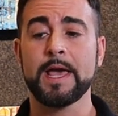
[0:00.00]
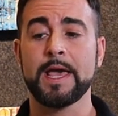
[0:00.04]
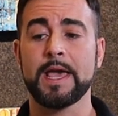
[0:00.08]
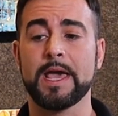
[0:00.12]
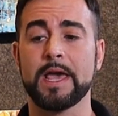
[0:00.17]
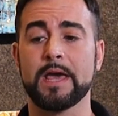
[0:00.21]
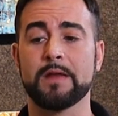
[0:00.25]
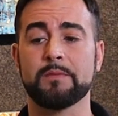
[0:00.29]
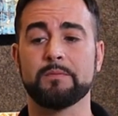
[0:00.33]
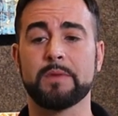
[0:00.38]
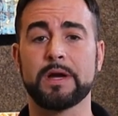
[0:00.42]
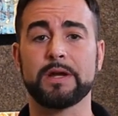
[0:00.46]

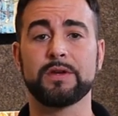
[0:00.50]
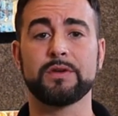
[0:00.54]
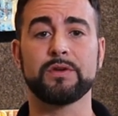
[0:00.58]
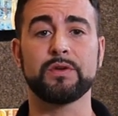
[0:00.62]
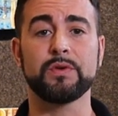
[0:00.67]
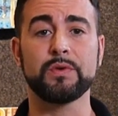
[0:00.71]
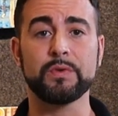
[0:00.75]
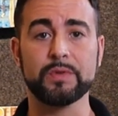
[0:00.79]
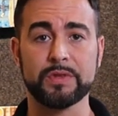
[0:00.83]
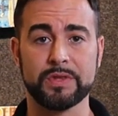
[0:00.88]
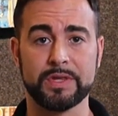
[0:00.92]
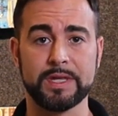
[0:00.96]
And my
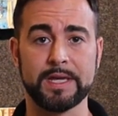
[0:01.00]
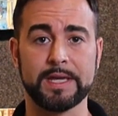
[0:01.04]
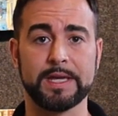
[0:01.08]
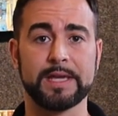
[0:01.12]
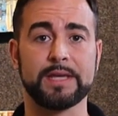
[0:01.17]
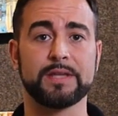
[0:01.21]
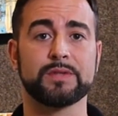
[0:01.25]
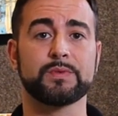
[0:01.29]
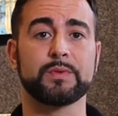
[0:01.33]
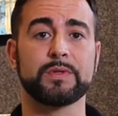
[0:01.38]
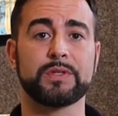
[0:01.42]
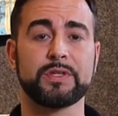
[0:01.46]
new thing
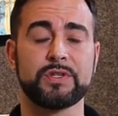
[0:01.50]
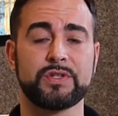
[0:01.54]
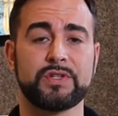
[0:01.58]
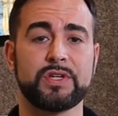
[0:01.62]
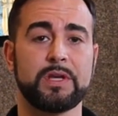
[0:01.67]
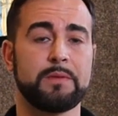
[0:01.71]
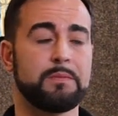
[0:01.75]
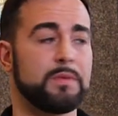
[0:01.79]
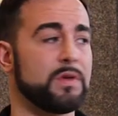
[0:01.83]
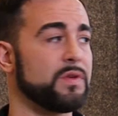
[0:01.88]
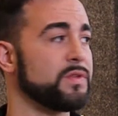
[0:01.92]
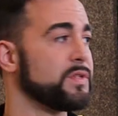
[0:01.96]
is with the
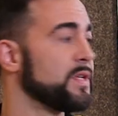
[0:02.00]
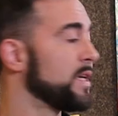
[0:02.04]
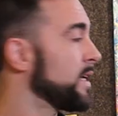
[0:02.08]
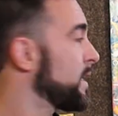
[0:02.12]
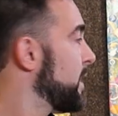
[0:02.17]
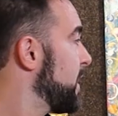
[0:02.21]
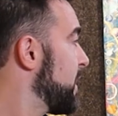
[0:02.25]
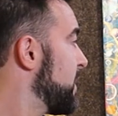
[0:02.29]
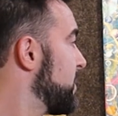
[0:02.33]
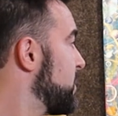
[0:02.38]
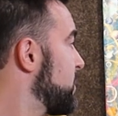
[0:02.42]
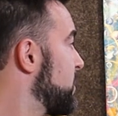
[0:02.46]
sheet
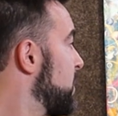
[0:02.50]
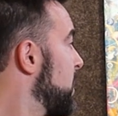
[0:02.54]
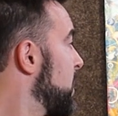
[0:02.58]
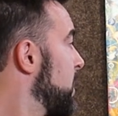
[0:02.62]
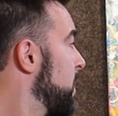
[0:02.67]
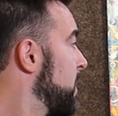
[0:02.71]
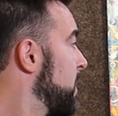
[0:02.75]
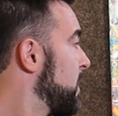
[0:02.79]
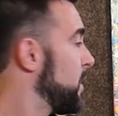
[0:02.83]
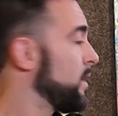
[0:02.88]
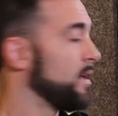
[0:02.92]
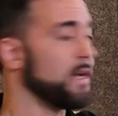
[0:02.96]
music is
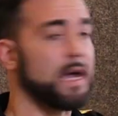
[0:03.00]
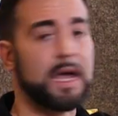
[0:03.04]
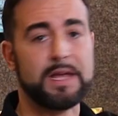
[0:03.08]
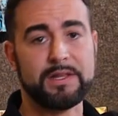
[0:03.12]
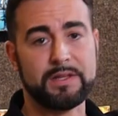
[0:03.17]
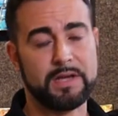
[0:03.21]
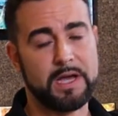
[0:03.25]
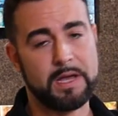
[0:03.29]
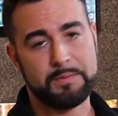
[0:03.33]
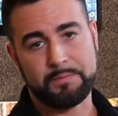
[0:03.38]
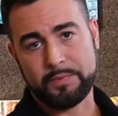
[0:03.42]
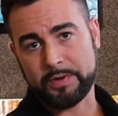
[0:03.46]

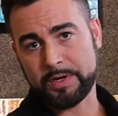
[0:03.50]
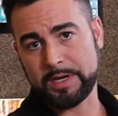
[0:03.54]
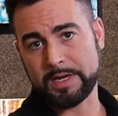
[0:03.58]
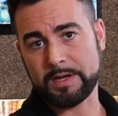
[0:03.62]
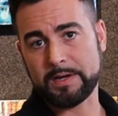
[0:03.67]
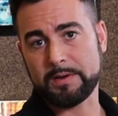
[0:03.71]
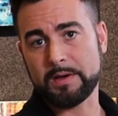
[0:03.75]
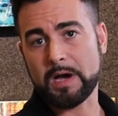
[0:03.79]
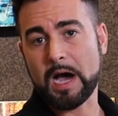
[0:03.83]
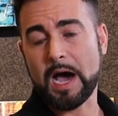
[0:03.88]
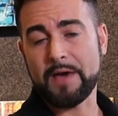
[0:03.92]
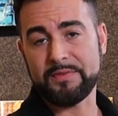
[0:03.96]
I put
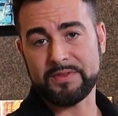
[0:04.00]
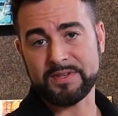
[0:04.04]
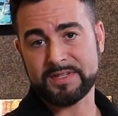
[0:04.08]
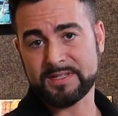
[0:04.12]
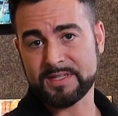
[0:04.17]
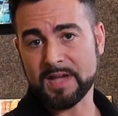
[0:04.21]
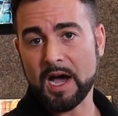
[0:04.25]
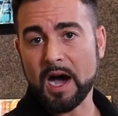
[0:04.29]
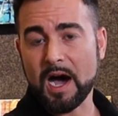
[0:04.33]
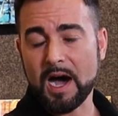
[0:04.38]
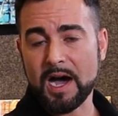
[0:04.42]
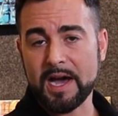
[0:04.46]
it on the
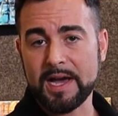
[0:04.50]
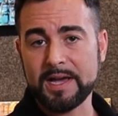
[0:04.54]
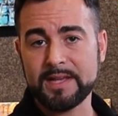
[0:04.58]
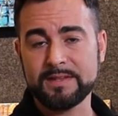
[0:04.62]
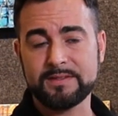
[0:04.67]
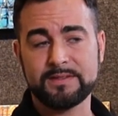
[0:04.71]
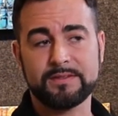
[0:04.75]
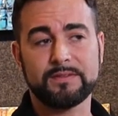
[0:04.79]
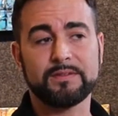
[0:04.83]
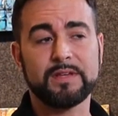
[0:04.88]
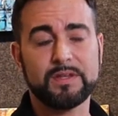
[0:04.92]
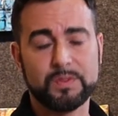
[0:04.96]

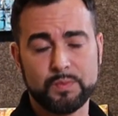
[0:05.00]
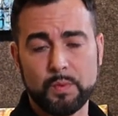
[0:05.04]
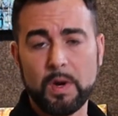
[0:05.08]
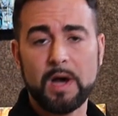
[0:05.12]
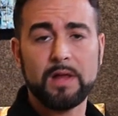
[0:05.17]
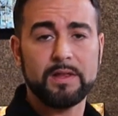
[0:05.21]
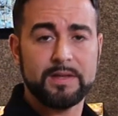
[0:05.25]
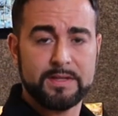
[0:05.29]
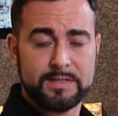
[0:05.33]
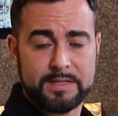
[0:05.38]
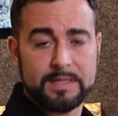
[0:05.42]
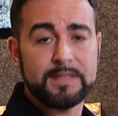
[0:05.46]
sides as
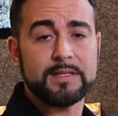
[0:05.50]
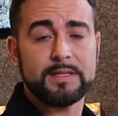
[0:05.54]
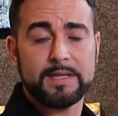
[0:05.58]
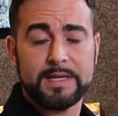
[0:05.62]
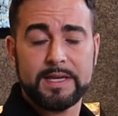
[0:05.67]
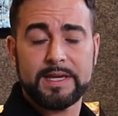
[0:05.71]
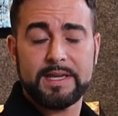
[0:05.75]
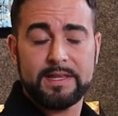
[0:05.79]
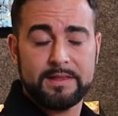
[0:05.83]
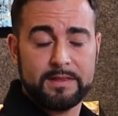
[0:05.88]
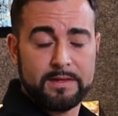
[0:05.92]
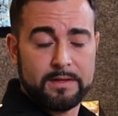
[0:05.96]
well as
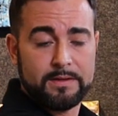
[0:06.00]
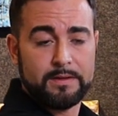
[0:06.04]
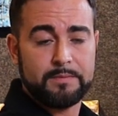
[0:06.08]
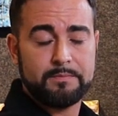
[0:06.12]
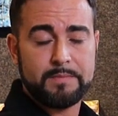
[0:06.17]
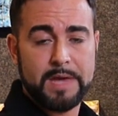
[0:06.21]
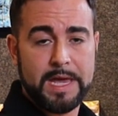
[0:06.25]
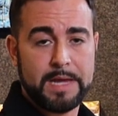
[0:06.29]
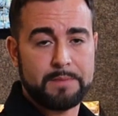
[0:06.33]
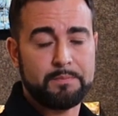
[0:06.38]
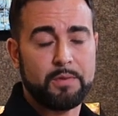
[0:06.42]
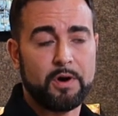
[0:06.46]
in the
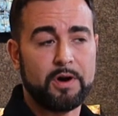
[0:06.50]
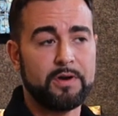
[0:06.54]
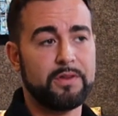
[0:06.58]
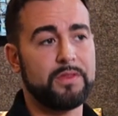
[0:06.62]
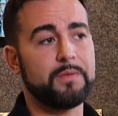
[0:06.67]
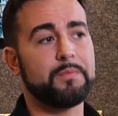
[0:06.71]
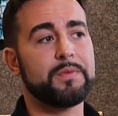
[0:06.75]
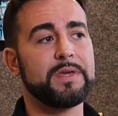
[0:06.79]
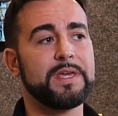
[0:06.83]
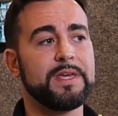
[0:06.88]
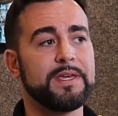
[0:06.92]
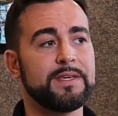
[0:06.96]
main part of
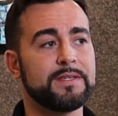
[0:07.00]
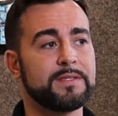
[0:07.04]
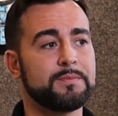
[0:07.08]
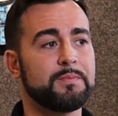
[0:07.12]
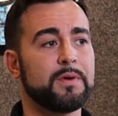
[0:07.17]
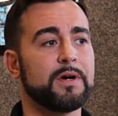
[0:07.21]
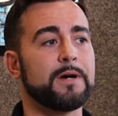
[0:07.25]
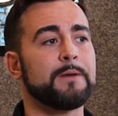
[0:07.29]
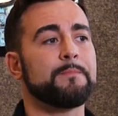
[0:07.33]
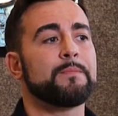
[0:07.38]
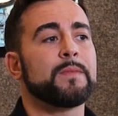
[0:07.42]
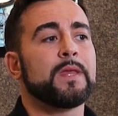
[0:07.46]
the piece.
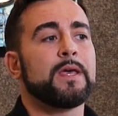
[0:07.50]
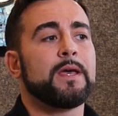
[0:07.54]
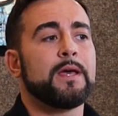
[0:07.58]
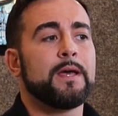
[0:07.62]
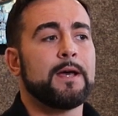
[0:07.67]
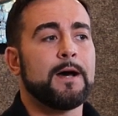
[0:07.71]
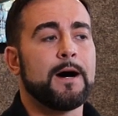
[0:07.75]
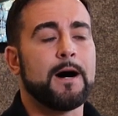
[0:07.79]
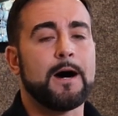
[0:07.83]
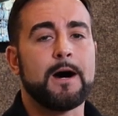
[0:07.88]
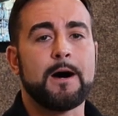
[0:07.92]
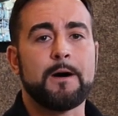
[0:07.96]
But
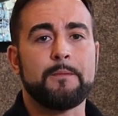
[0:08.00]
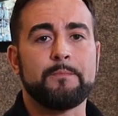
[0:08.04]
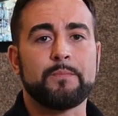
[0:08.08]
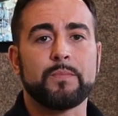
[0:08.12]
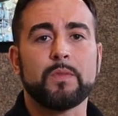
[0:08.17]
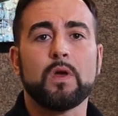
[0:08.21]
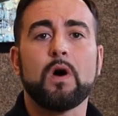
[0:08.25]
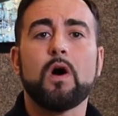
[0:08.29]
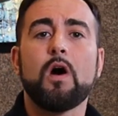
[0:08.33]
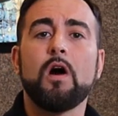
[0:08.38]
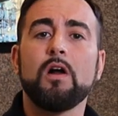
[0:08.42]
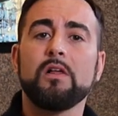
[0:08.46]

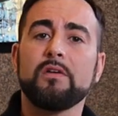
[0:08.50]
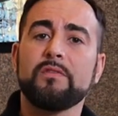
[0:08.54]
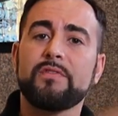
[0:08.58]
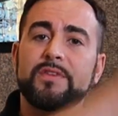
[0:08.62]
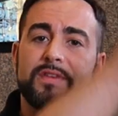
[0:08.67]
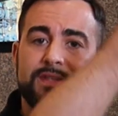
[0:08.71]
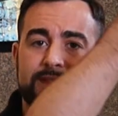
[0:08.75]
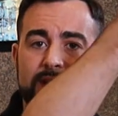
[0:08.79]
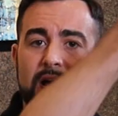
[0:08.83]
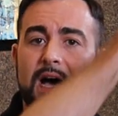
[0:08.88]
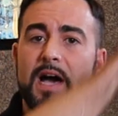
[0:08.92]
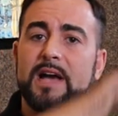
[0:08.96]
all of
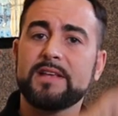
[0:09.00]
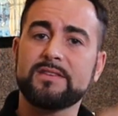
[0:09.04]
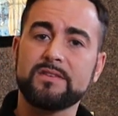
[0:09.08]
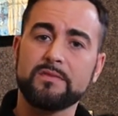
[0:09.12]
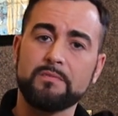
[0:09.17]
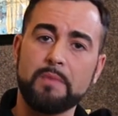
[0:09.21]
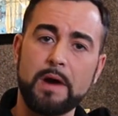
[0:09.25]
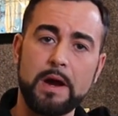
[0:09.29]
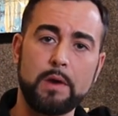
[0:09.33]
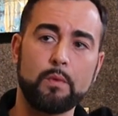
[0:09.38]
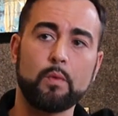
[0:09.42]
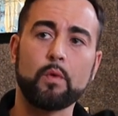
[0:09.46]
the sides
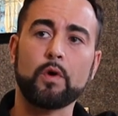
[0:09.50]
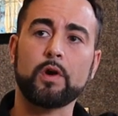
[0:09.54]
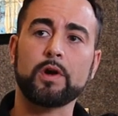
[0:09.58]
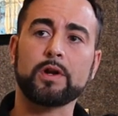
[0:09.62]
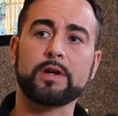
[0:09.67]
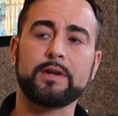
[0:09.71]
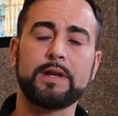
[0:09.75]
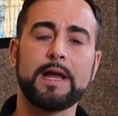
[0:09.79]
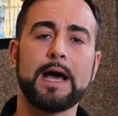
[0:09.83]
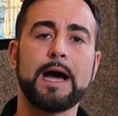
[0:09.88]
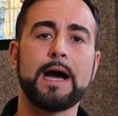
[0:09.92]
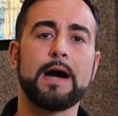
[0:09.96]
of my
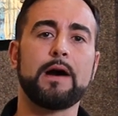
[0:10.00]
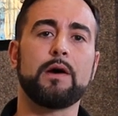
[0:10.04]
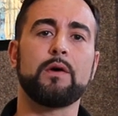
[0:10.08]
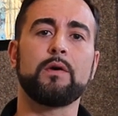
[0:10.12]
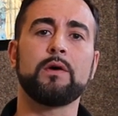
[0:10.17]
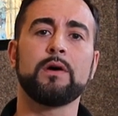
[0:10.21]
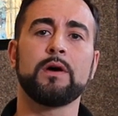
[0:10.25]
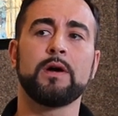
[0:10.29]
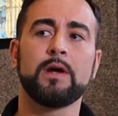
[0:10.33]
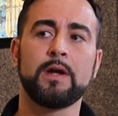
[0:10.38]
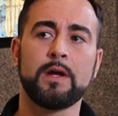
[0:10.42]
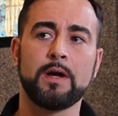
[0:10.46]
work
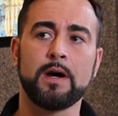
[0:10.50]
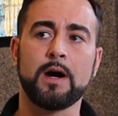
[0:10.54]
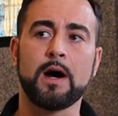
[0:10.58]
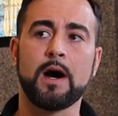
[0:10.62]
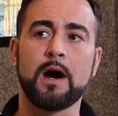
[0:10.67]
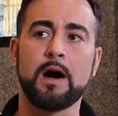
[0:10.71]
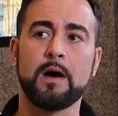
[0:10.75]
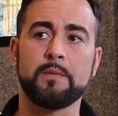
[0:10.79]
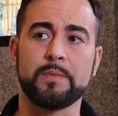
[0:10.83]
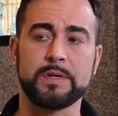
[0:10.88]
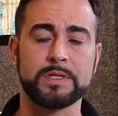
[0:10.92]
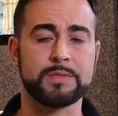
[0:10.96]
now,
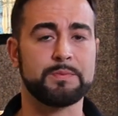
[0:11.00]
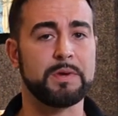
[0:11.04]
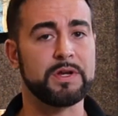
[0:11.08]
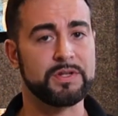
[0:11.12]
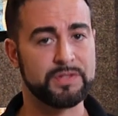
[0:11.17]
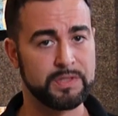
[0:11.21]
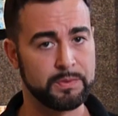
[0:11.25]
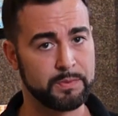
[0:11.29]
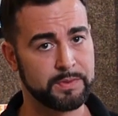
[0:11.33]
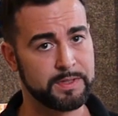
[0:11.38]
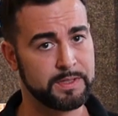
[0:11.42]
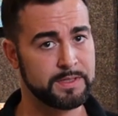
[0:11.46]

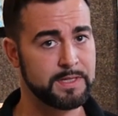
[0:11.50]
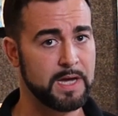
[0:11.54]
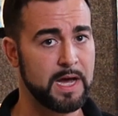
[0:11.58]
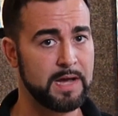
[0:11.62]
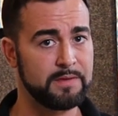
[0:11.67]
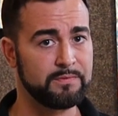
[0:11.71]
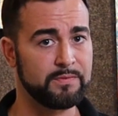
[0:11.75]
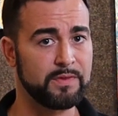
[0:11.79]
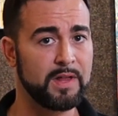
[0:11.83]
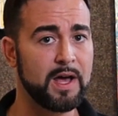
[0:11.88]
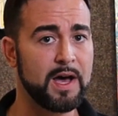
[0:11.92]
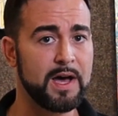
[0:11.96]
especially with the
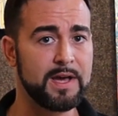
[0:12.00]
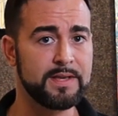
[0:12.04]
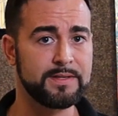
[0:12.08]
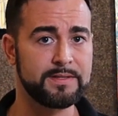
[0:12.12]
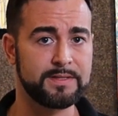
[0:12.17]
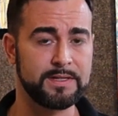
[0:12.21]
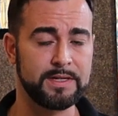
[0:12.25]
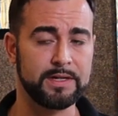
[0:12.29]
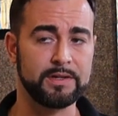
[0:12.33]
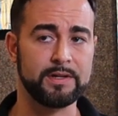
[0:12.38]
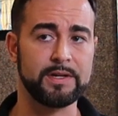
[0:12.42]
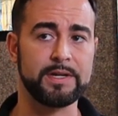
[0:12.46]
Time Flies
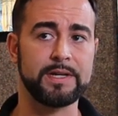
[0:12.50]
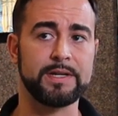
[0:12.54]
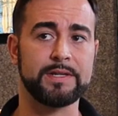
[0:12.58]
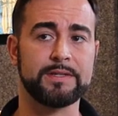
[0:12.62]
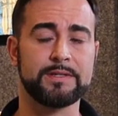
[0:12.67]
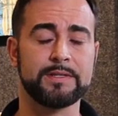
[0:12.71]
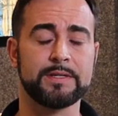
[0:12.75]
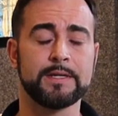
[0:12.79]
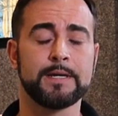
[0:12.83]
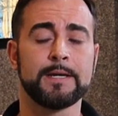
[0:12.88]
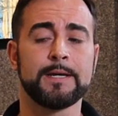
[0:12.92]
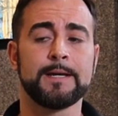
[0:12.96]

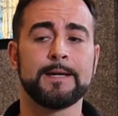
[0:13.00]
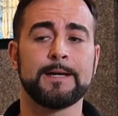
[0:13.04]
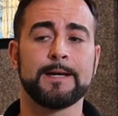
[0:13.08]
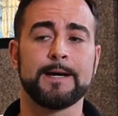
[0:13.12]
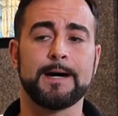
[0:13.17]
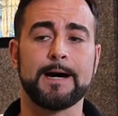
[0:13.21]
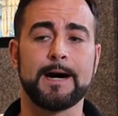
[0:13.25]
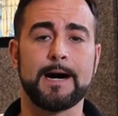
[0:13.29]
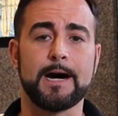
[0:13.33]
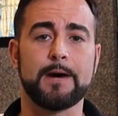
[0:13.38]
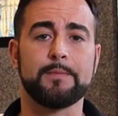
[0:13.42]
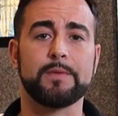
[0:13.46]
series,
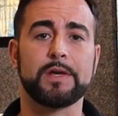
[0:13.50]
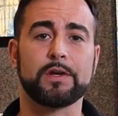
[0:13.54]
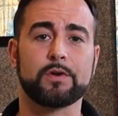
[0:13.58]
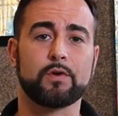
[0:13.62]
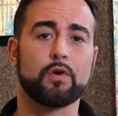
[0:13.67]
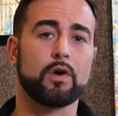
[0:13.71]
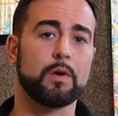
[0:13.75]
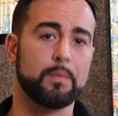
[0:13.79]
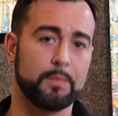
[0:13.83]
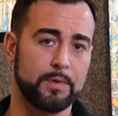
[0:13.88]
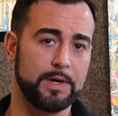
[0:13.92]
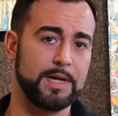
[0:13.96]

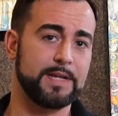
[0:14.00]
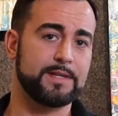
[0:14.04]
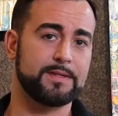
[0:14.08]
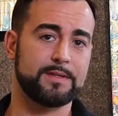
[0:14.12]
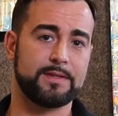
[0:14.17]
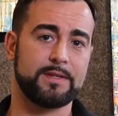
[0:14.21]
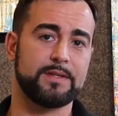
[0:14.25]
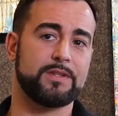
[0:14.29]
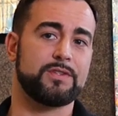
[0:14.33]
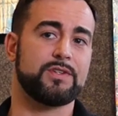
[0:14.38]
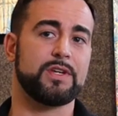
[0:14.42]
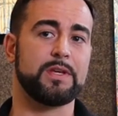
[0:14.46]
incorporates
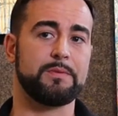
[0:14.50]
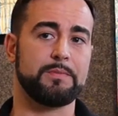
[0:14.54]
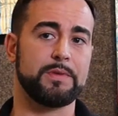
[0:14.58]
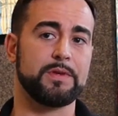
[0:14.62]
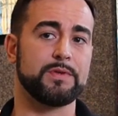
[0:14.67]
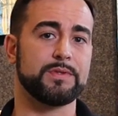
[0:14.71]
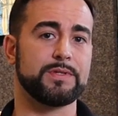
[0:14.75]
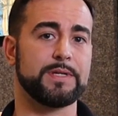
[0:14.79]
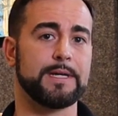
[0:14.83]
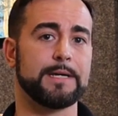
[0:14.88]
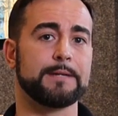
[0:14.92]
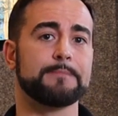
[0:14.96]
the sheet
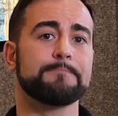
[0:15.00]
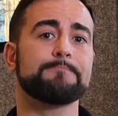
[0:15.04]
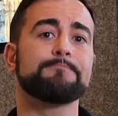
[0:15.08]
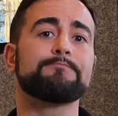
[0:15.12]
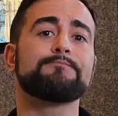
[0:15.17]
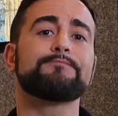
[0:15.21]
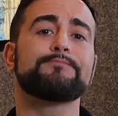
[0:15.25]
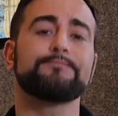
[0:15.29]
music.